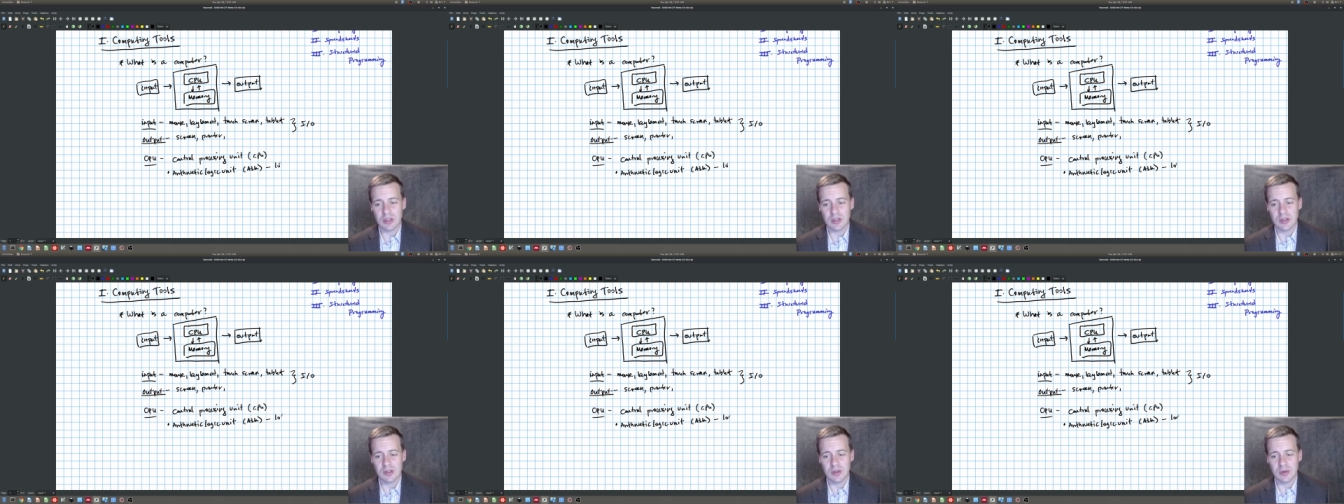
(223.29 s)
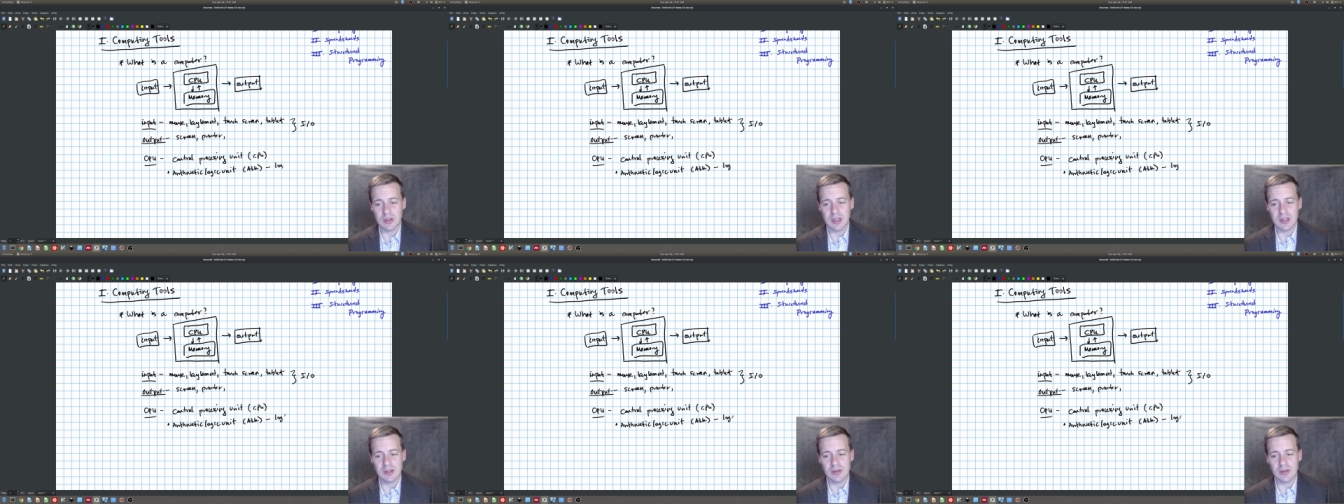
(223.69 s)
So it
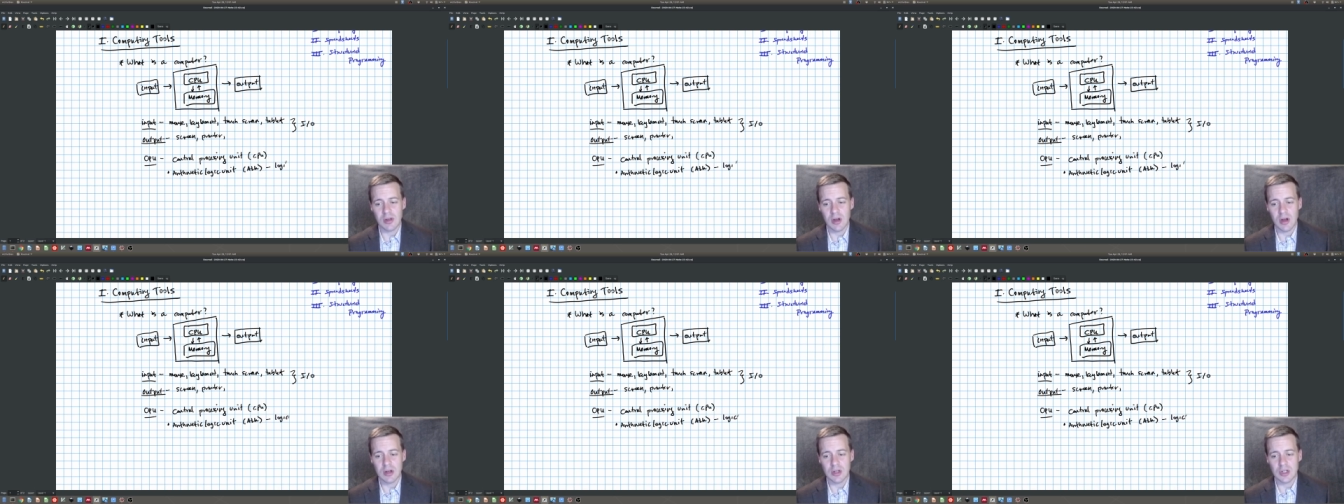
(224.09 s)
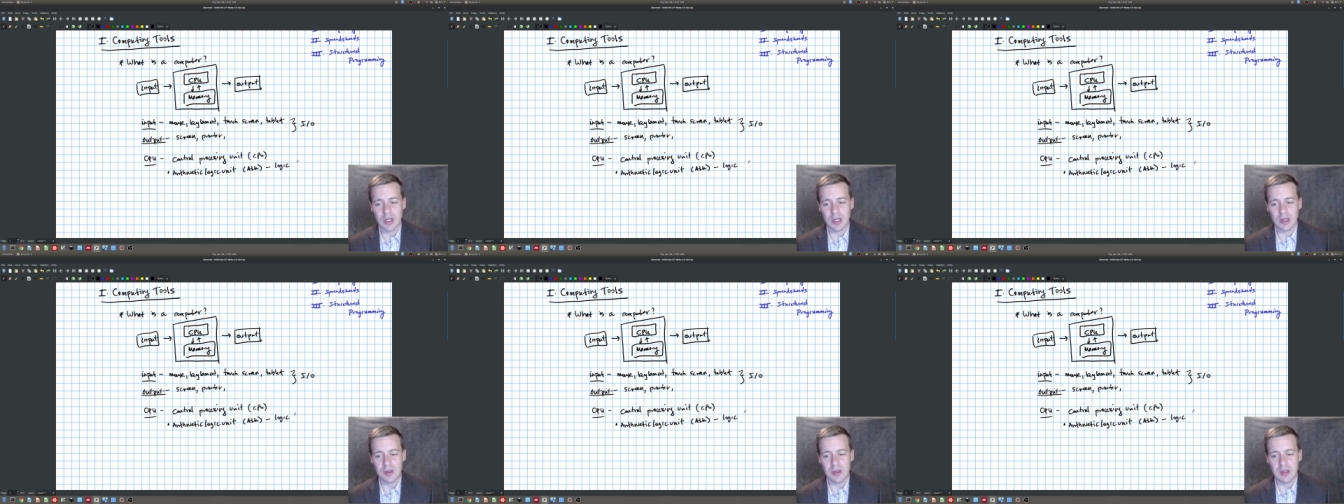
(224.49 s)
does logic,
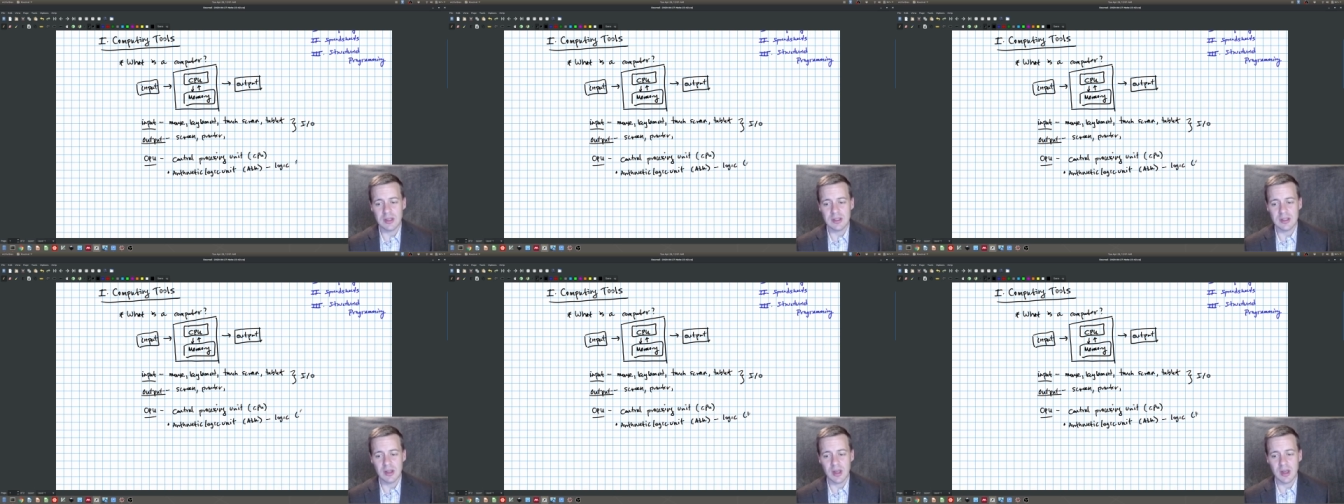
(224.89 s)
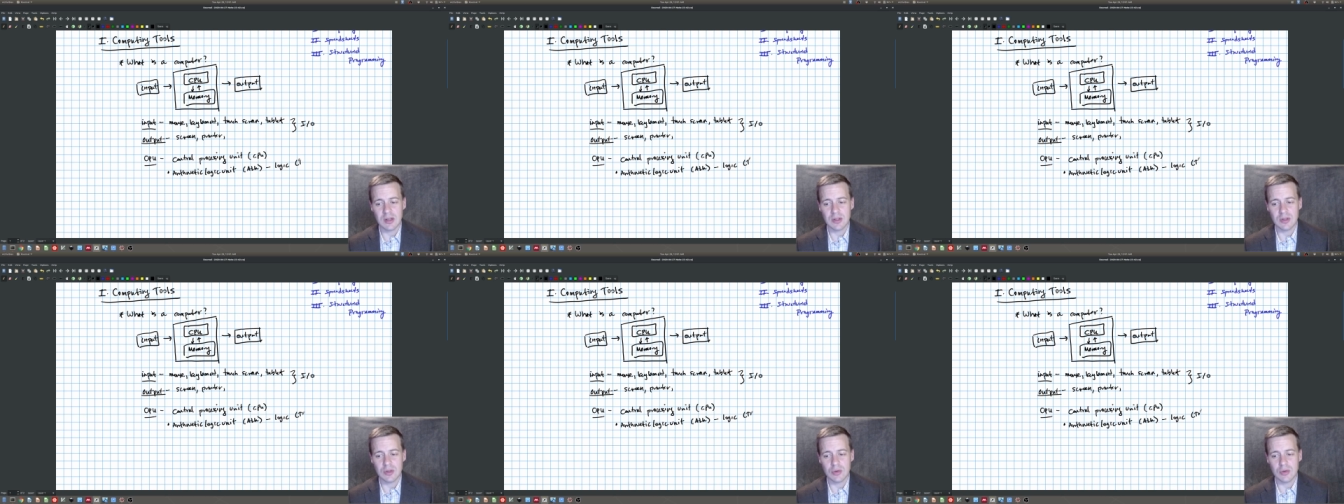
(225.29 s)
things like
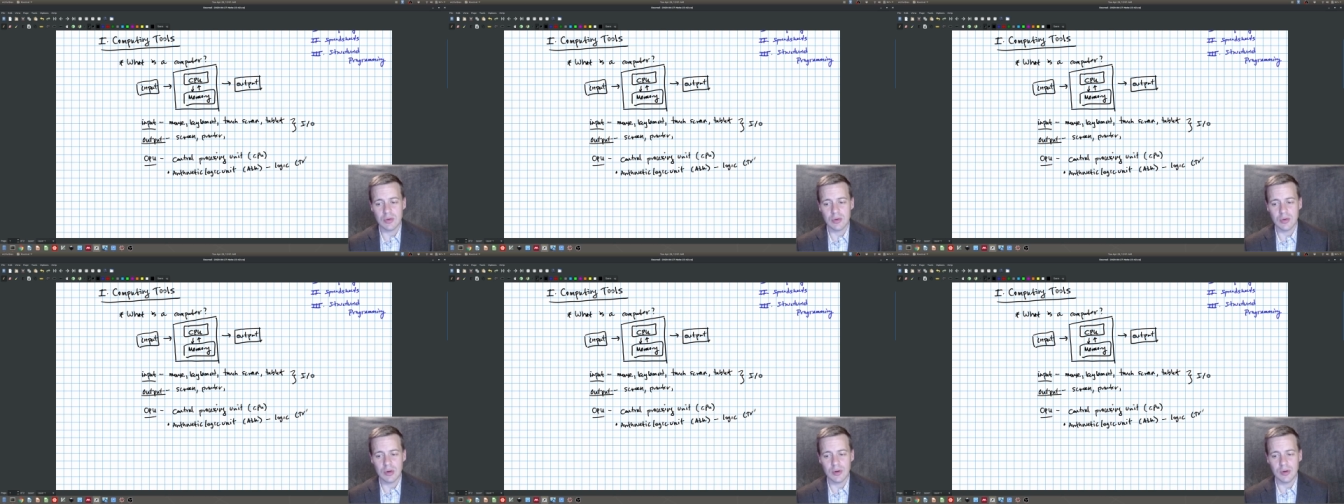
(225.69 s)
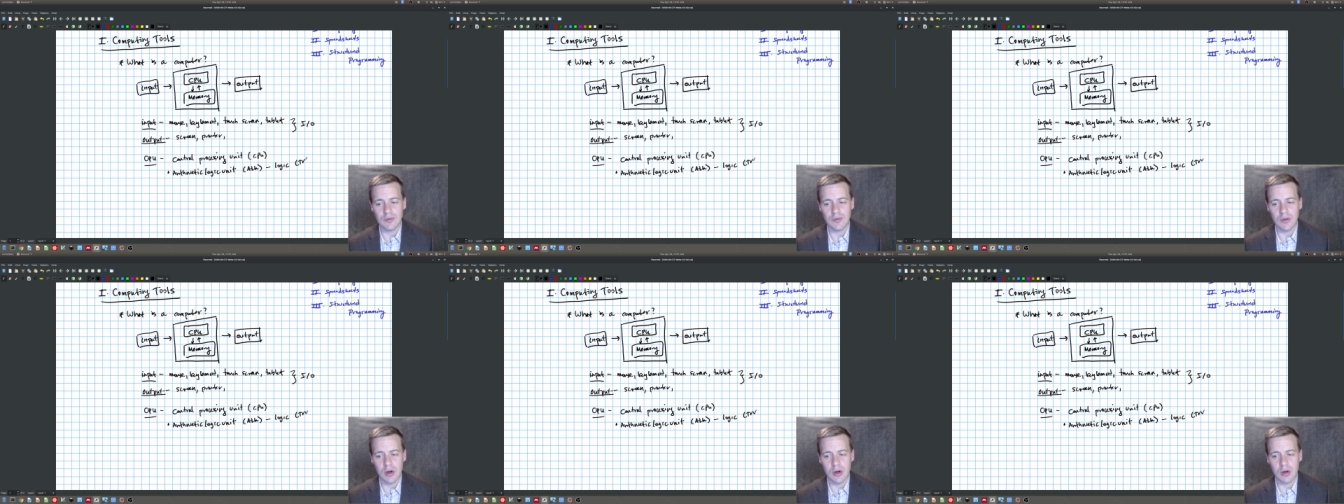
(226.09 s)
true or
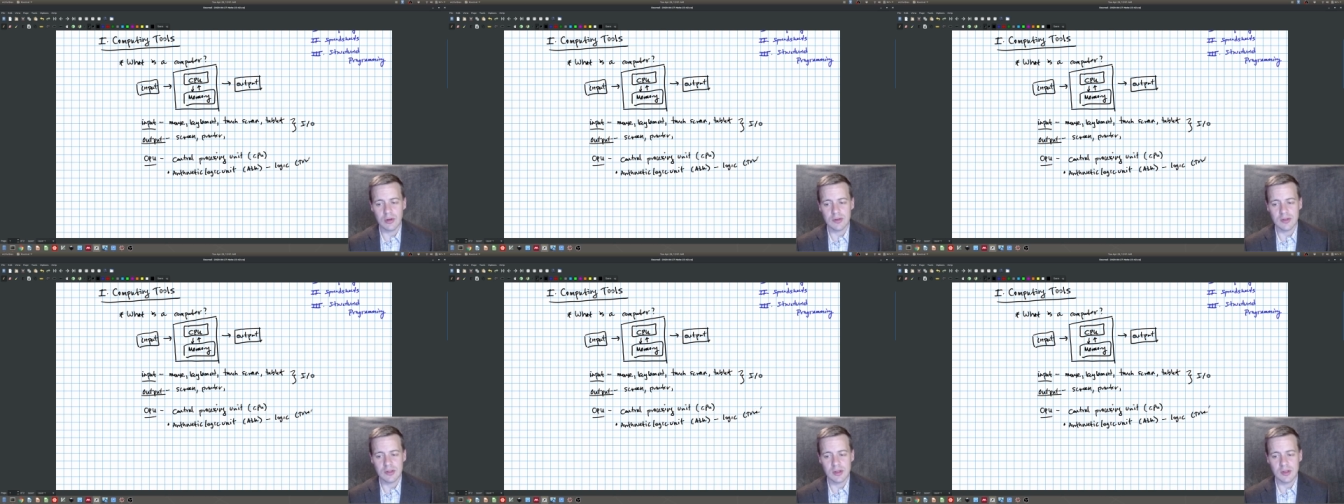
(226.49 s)
false,